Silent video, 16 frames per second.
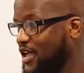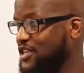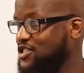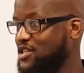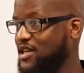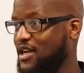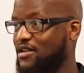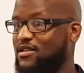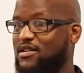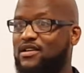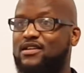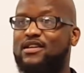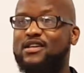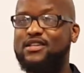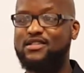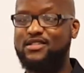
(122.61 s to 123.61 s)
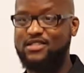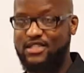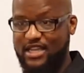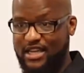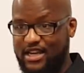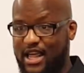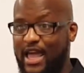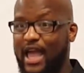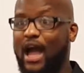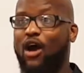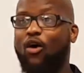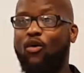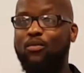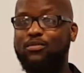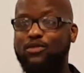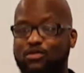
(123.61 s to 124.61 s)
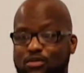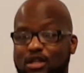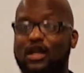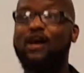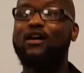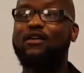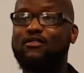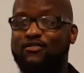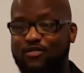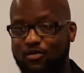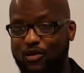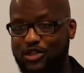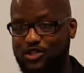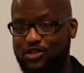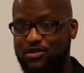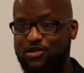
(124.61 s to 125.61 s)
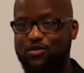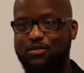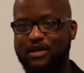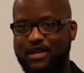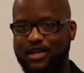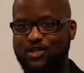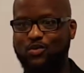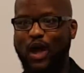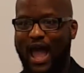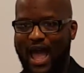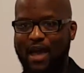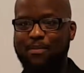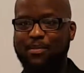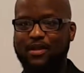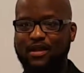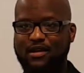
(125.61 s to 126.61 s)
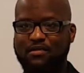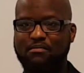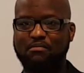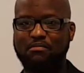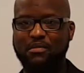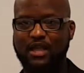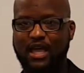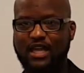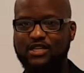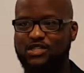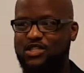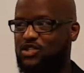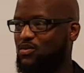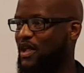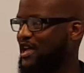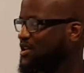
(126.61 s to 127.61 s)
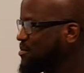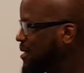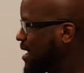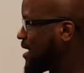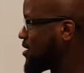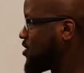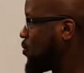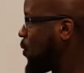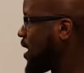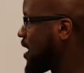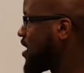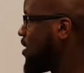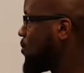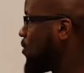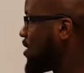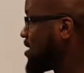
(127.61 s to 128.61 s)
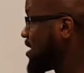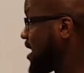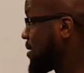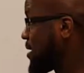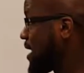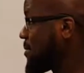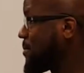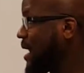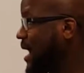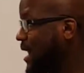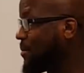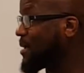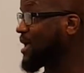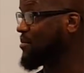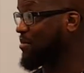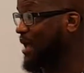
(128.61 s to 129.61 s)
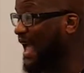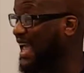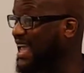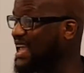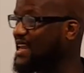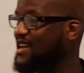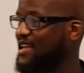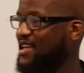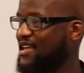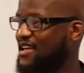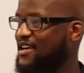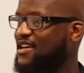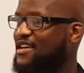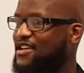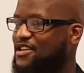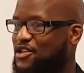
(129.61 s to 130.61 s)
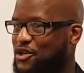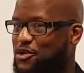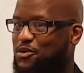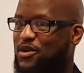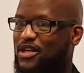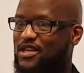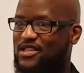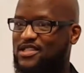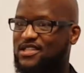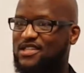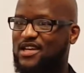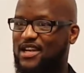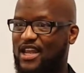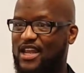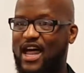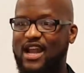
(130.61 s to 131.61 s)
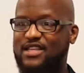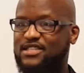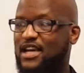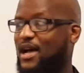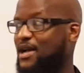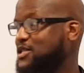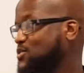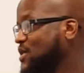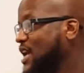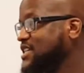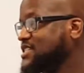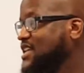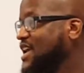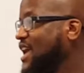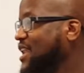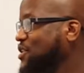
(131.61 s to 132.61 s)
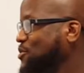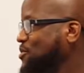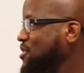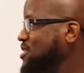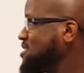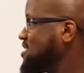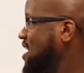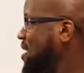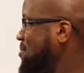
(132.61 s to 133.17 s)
engineering. CNA, I hope you love what you do, because what happened, it's just like, man, you wake up one day like, man, I'm getting paid to do this. And a lot of times when I stand to do these things,